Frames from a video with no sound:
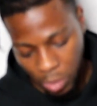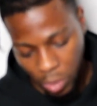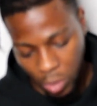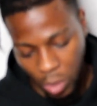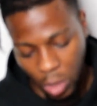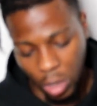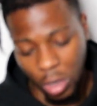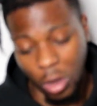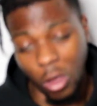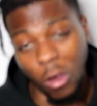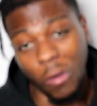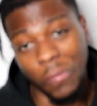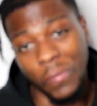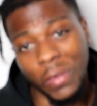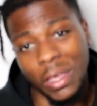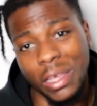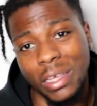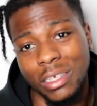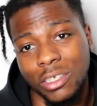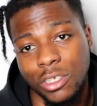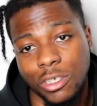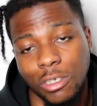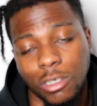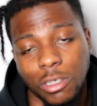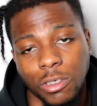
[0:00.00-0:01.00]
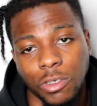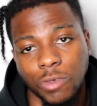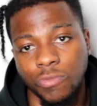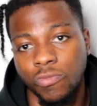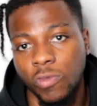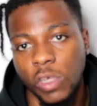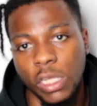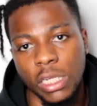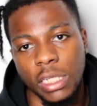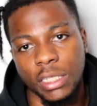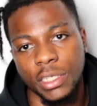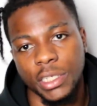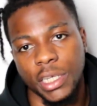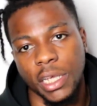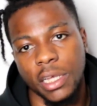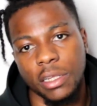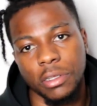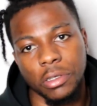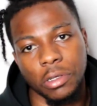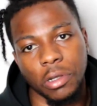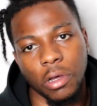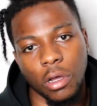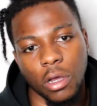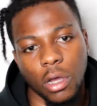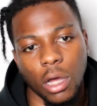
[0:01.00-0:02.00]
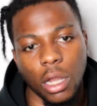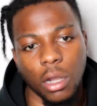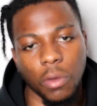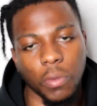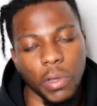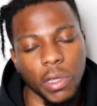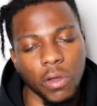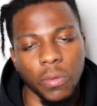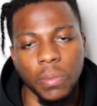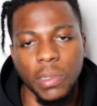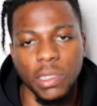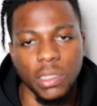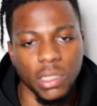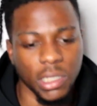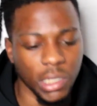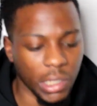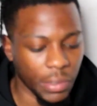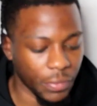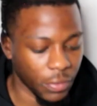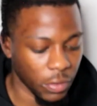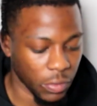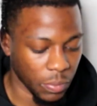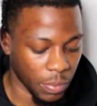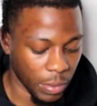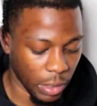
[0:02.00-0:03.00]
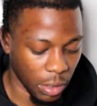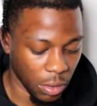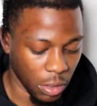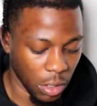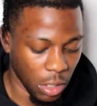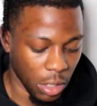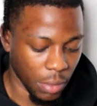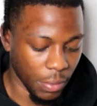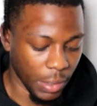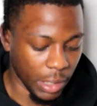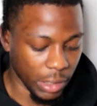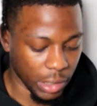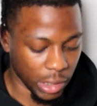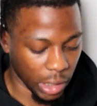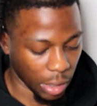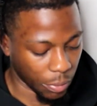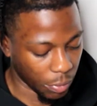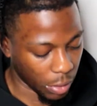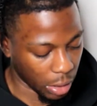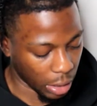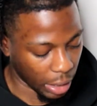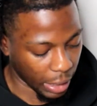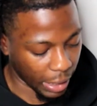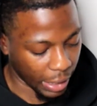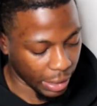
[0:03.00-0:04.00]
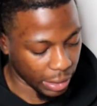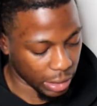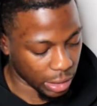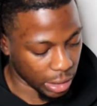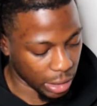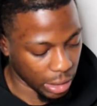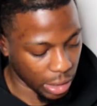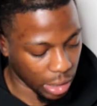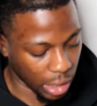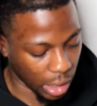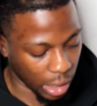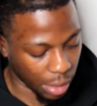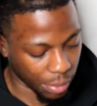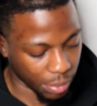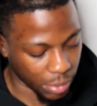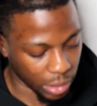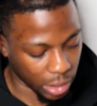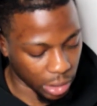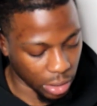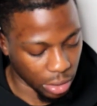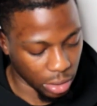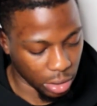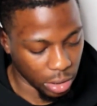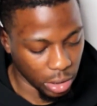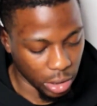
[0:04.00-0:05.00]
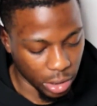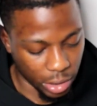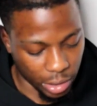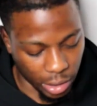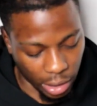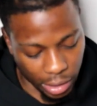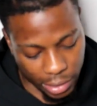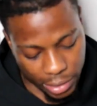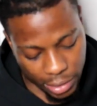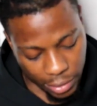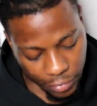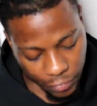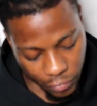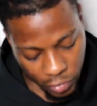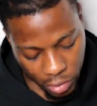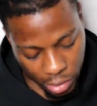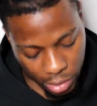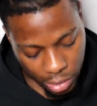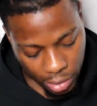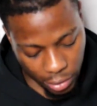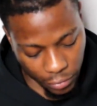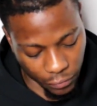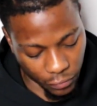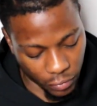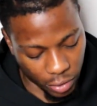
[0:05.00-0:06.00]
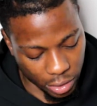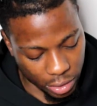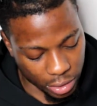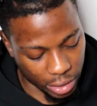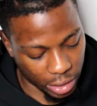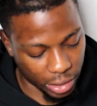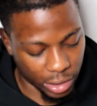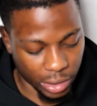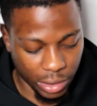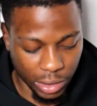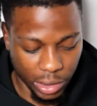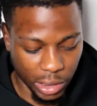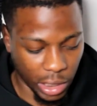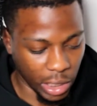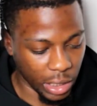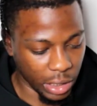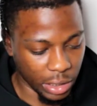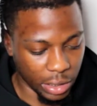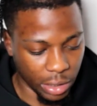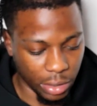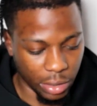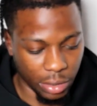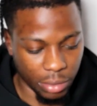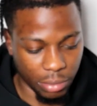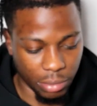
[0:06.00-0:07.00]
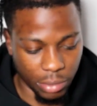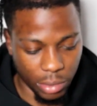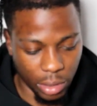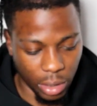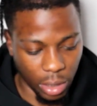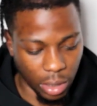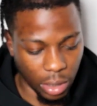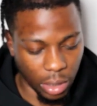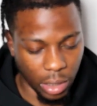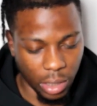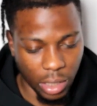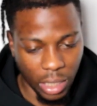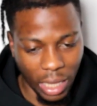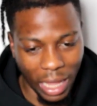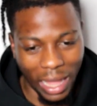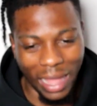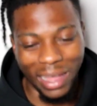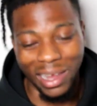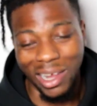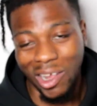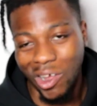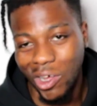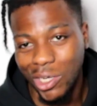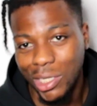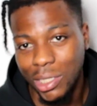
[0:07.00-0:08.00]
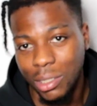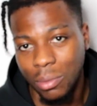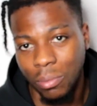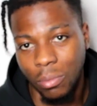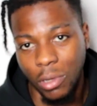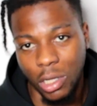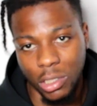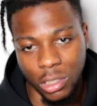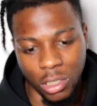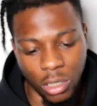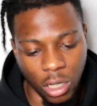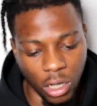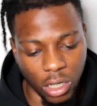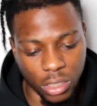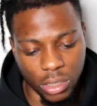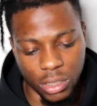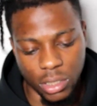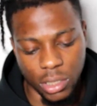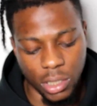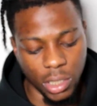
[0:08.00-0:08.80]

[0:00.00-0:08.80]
a lot of it is just really changing the colorway and material. But when someone actually comes and does something different, such as changing the iconic mudguard,